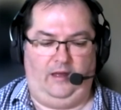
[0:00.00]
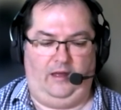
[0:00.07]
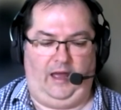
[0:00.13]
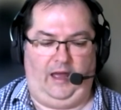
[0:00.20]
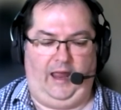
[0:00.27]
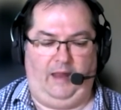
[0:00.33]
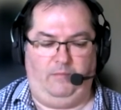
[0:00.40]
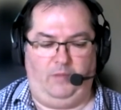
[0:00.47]

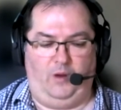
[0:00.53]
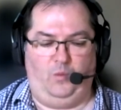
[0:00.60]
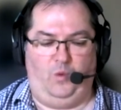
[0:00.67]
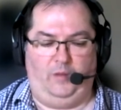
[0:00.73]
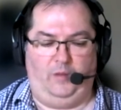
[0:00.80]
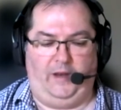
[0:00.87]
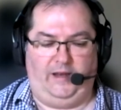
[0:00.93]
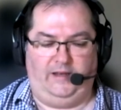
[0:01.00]
I had my
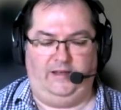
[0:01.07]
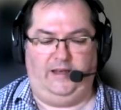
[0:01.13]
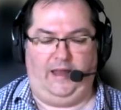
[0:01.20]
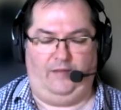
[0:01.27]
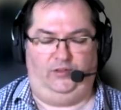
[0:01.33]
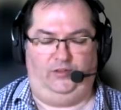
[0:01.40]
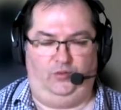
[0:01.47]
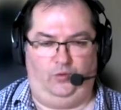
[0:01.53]
world, but I didn't
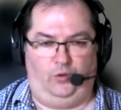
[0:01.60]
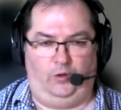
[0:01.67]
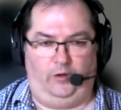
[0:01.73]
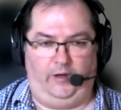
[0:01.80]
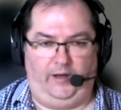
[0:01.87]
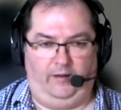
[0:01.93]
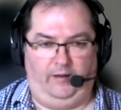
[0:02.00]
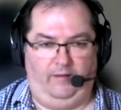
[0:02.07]
have a
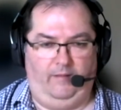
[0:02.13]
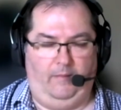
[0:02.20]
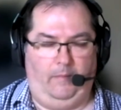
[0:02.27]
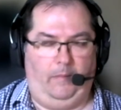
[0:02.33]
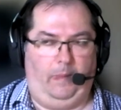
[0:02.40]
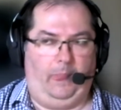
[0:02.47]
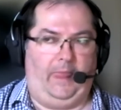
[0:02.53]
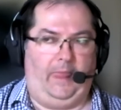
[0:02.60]
story.
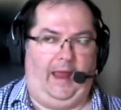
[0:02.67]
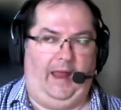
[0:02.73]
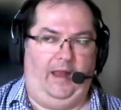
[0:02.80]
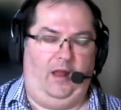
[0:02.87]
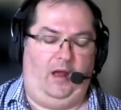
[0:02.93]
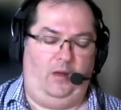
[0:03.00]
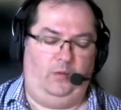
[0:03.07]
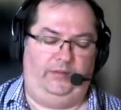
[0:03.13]
And
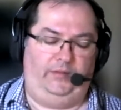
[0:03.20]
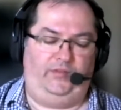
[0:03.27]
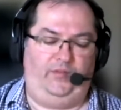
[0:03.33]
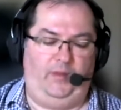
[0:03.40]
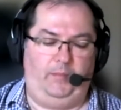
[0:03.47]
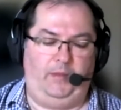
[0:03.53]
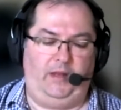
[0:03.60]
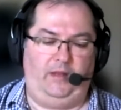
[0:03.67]
I was
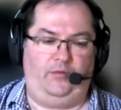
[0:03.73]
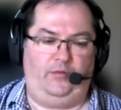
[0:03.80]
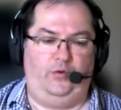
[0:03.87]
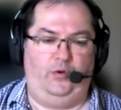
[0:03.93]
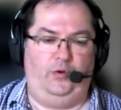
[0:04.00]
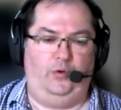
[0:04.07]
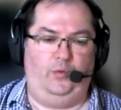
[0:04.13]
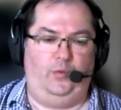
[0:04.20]
flipping
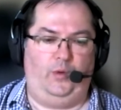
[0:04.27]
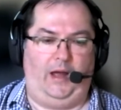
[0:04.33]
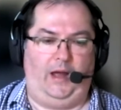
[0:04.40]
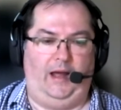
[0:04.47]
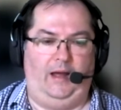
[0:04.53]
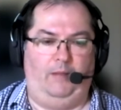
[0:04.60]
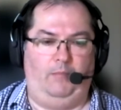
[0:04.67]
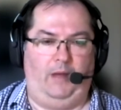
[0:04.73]
through
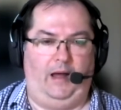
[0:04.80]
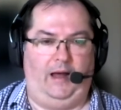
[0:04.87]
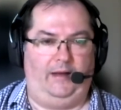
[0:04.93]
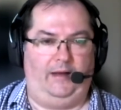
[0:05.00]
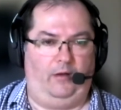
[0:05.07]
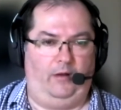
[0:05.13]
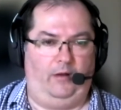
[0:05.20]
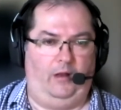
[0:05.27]
um,
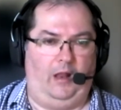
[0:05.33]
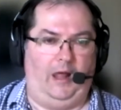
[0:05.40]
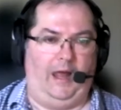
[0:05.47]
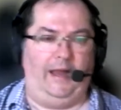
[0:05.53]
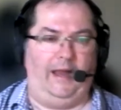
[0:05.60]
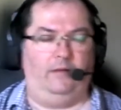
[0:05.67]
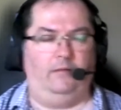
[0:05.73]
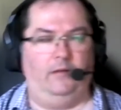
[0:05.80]
art
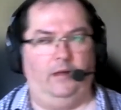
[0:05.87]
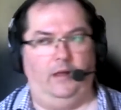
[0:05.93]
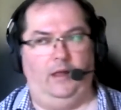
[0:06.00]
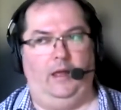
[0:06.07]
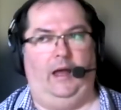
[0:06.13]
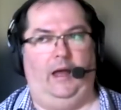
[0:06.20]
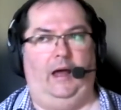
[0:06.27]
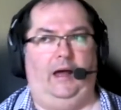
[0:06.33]
online
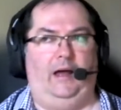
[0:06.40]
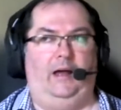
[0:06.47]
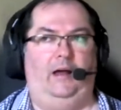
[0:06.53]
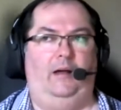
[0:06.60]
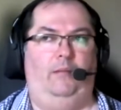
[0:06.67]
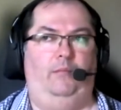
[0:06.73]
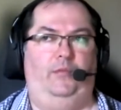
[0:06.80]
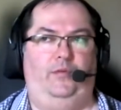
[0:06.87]

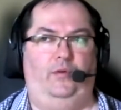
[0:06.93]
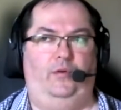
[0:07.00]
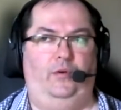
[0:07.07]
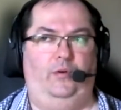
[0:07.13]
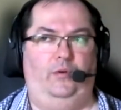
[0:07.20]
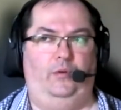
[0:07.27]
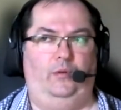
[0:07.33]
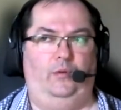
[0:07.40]
um,
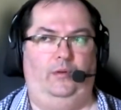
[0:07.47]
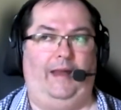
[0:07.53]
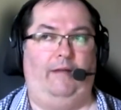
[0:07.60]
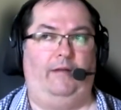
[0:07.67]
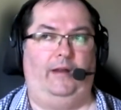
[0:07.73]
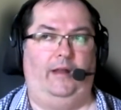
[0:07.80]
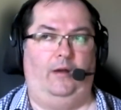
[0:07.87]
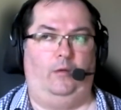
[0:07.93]
through
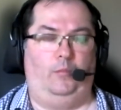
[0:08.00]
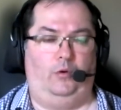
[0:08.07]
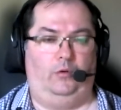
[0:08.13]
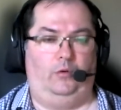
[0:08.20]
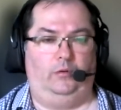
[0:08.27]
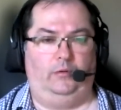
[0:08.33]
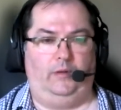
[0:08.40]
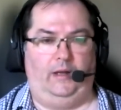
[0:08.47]
Larry
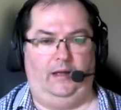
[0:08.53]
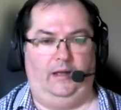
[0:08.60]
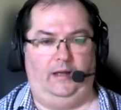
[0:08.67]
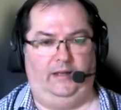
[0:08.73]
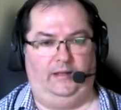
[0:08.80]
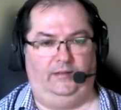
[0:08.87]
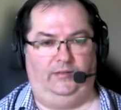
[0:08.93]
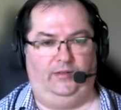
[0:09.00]
Elmore, uh,
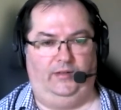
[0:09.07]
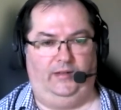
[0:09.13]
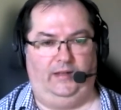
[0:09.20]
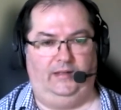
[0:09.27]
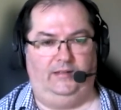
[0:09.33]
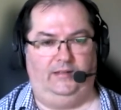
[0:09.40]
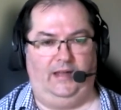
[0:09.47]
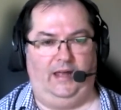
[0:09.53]
his mm.
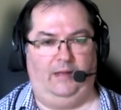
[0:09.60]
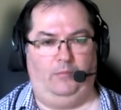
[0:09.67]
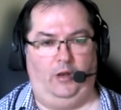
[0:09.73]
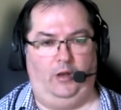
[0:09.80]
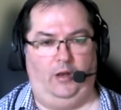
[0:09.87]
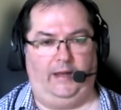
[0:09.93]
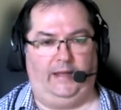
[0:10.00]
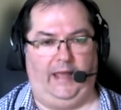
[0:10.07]
his um,
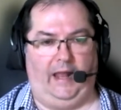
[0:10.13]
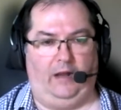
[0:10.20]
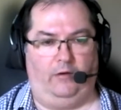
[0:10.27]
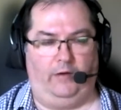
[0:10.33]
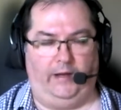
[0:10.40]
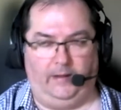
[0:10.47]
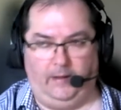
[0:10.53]
online gallery.